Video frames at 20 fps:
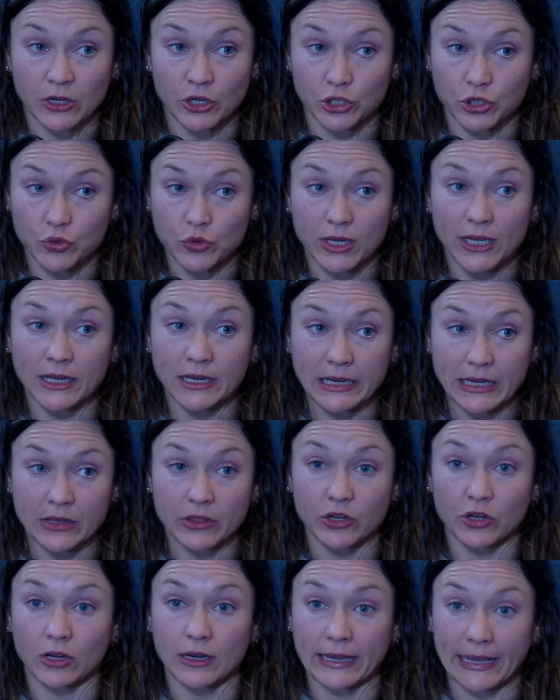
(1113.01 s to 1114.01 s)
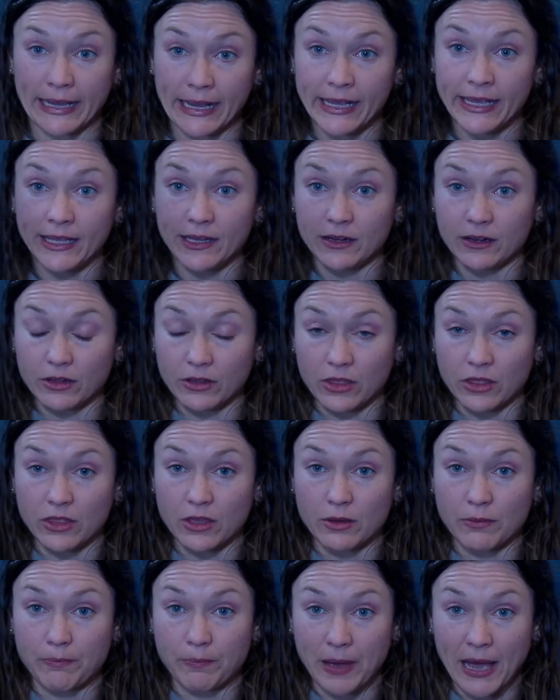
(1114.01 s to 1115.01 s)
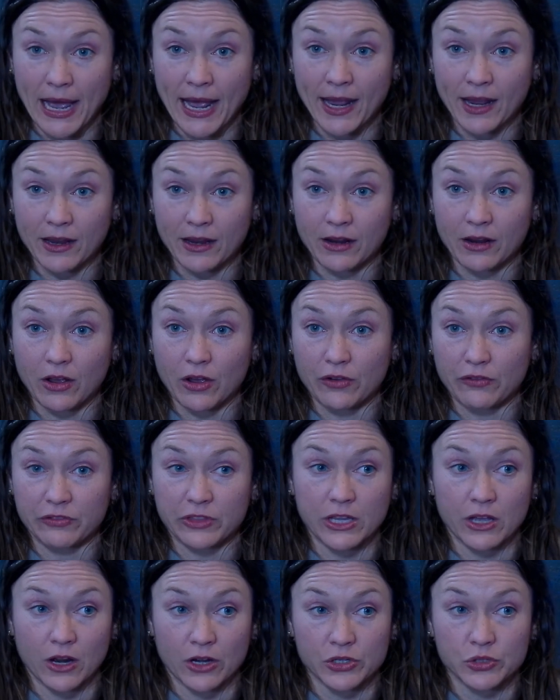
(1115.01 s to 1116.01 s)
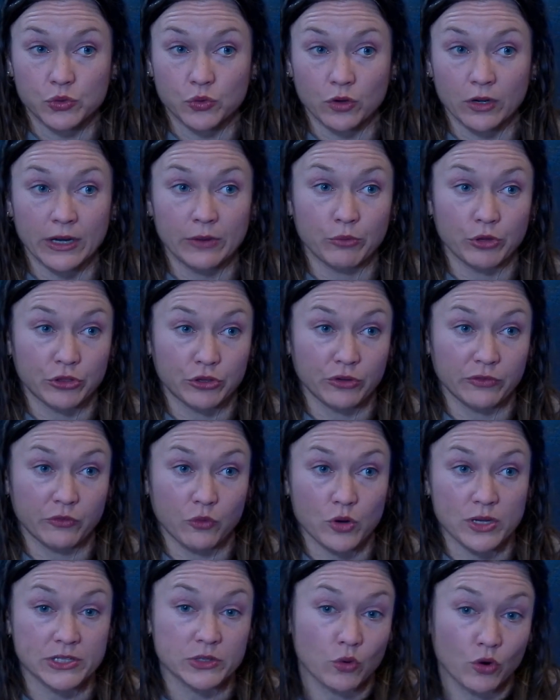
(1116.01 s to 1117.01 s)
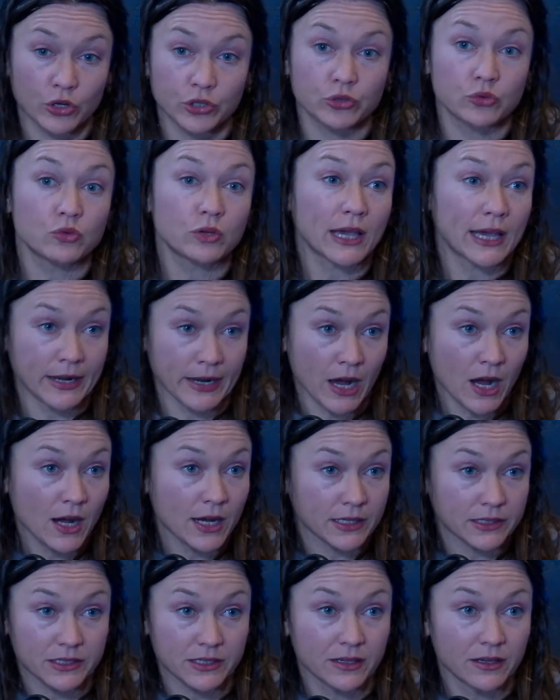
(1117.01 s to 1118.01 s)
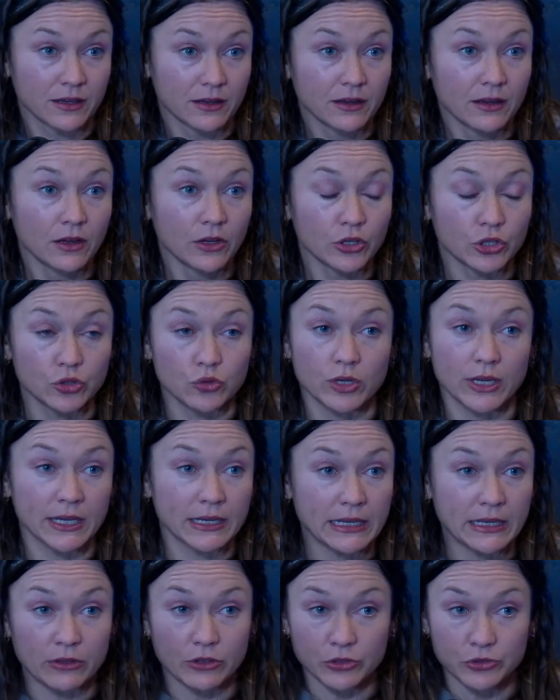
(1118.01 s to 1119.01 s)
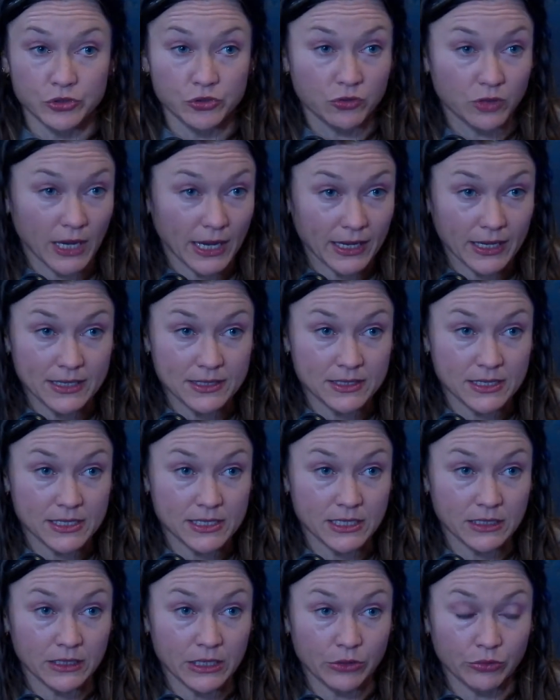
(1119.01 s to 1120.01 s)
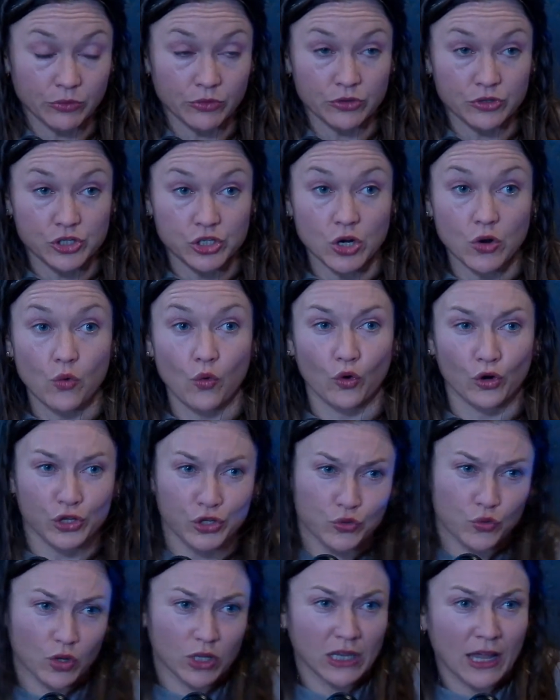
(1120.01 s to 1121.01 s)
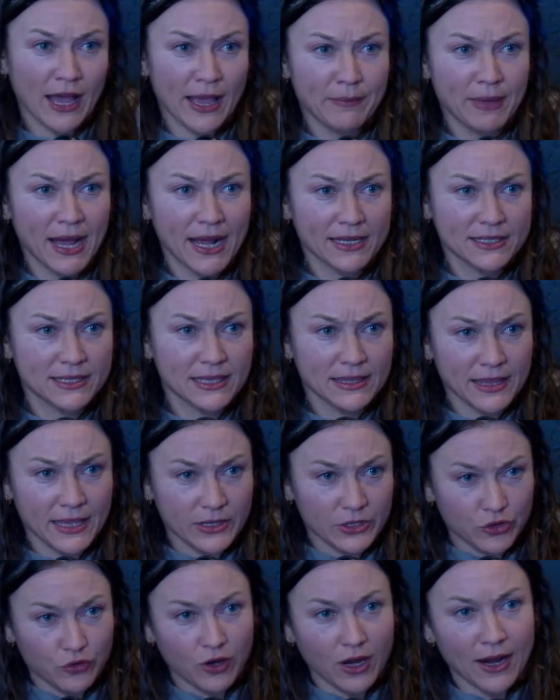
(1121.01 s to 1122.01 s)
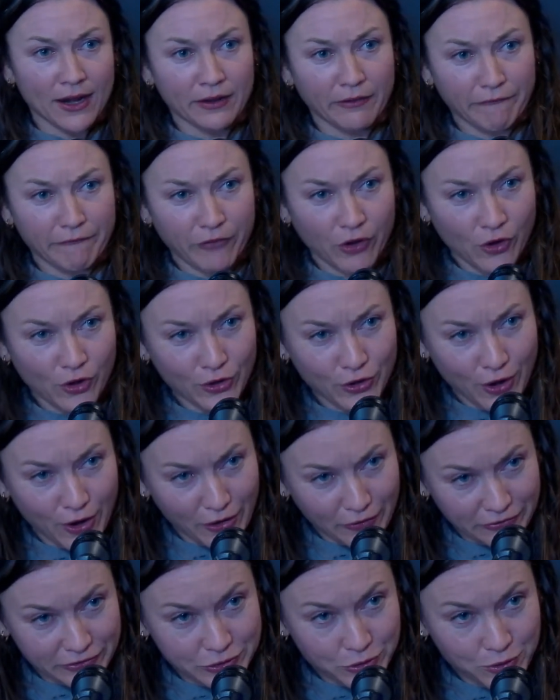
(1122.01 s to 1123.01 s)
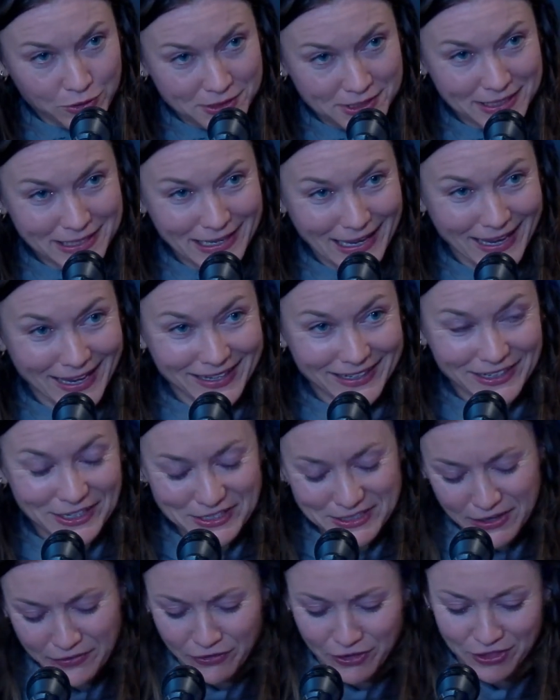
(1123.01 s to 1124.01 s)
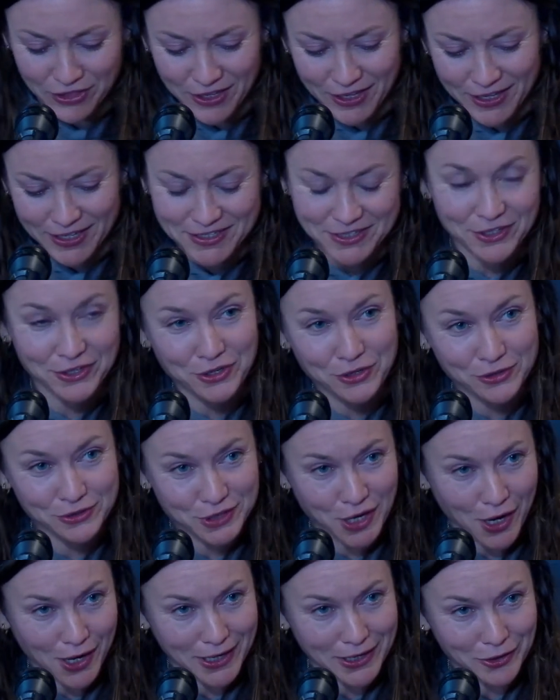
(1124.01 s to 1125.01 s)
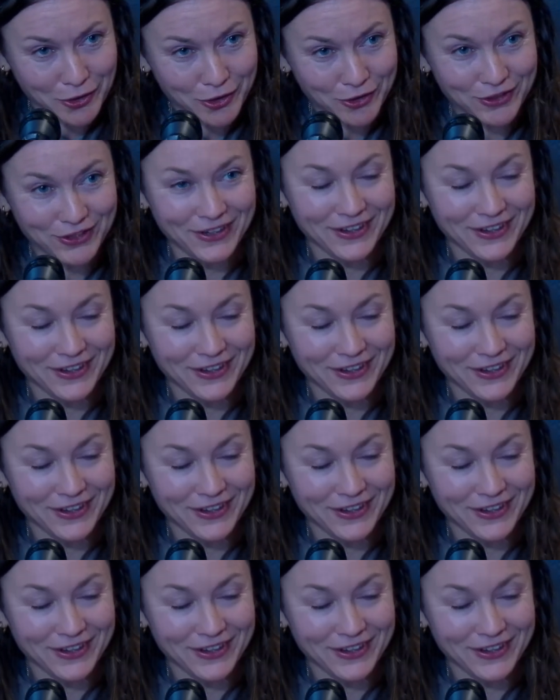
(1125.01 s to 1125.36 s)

You can either hit the back of the auditorium with your voice, or you cannot. You can either do that consistently through the show, or you climax and then you kind of fall off towards the end because everything gets a little tired.